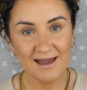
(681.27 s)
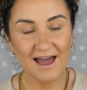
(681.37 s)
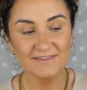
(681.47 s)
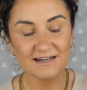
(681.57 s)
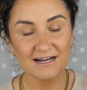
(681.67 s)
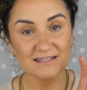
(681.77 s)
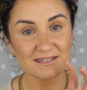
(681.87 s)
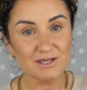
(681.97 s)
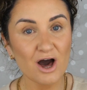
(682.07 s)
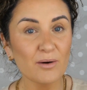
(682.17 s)
and then I like
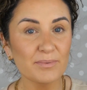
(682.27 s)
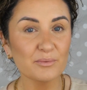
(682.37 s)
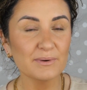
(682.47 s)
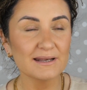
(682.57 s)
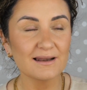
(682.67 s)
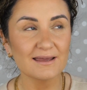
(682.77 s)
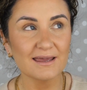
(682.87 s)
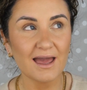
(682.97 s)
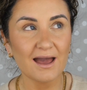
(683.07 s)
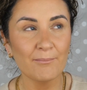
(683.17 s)
to top it with
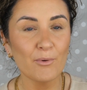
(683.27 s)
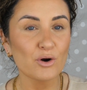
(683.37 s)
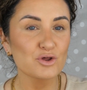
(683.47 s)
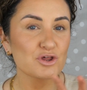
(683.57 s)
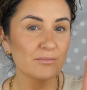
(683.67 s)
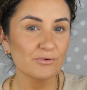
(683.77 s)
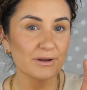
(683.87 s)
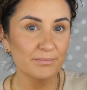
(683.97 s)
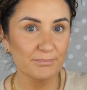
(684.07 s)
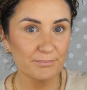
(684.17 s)
like a more
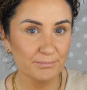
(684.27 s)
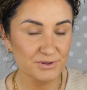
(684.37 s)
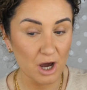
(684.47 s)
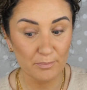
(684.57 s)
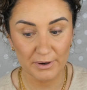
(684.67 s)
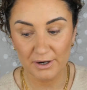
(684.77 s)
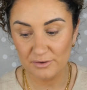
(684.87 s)
shimmery topper.